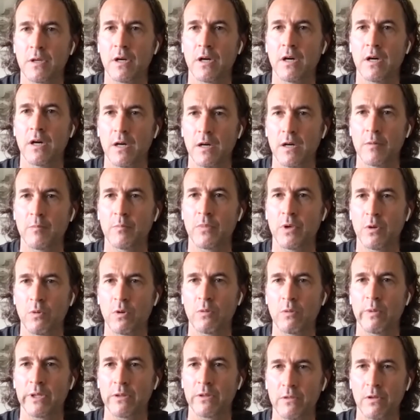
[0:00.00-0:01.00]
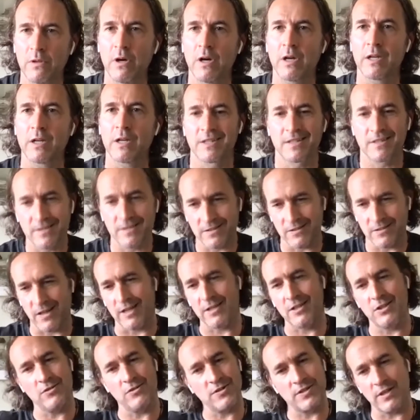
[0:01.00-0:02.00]
But when we look,
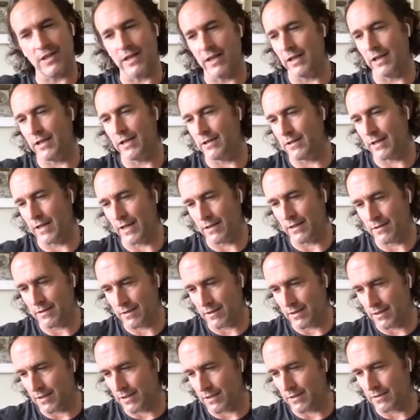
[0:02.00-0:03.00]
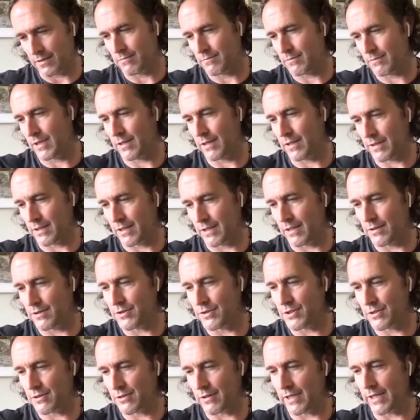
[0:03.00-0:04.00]
like you said, at the
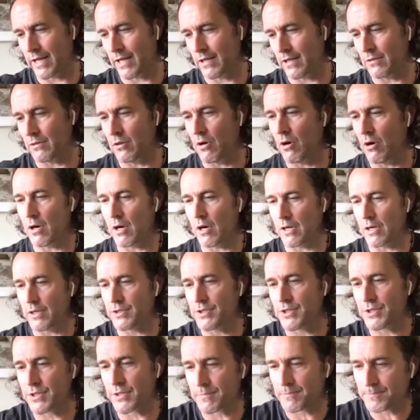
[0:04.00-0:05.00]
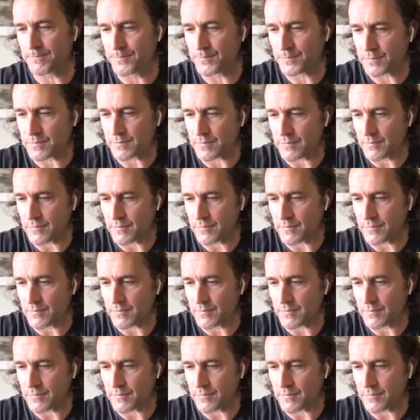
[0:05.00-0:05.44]
industry at large,